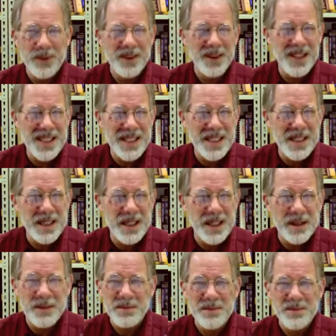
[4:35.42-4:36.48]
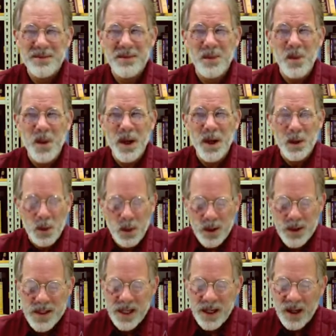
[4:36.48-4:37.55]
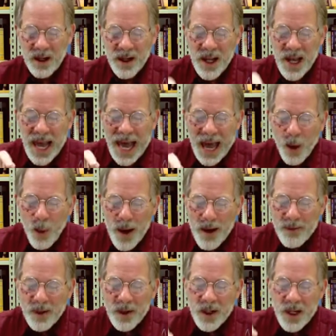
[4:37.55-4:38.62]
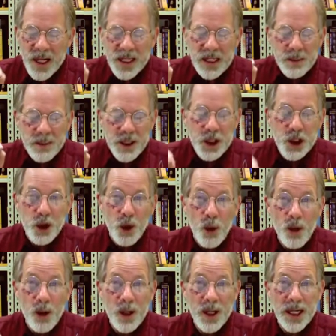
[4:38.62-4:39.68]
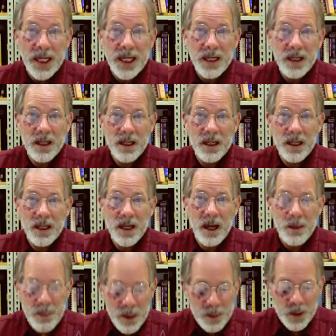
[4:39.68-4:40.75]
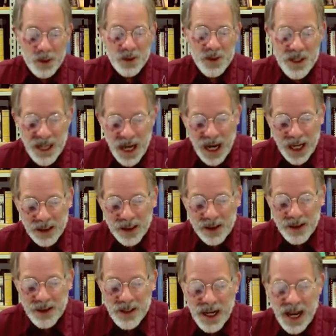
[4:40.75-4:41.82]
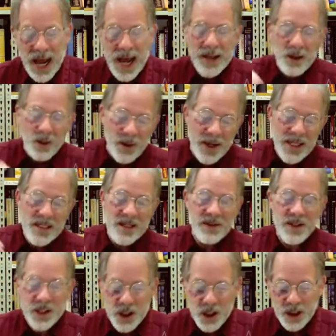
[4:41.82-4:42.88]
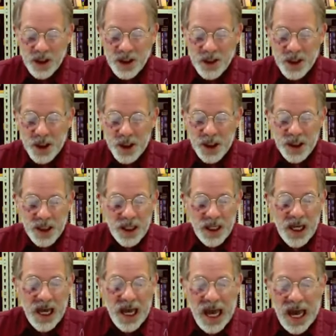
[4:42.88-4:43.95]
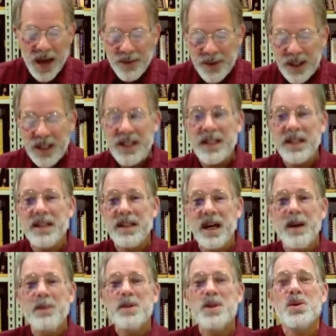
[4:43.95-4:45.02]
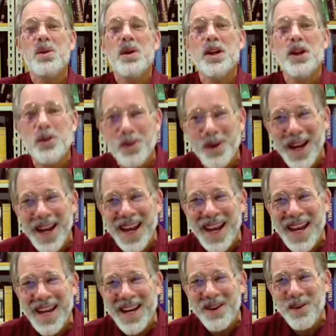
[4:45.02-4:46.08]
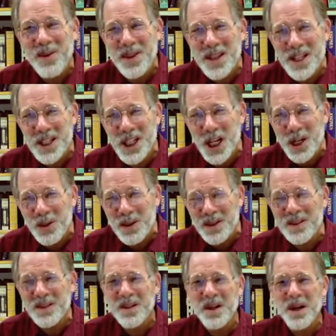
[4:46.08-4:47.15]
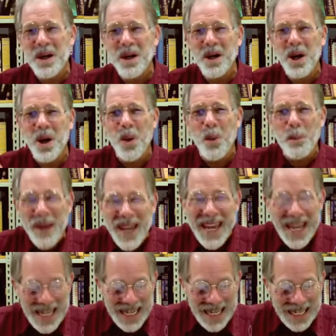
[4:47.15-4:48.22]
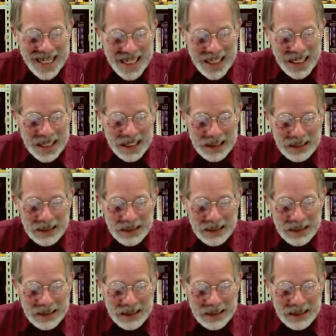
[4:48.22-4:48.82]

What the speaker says: listen to the weird words here. However, the majority of biblical scholars and the rest of the church have come to agree with the general opinion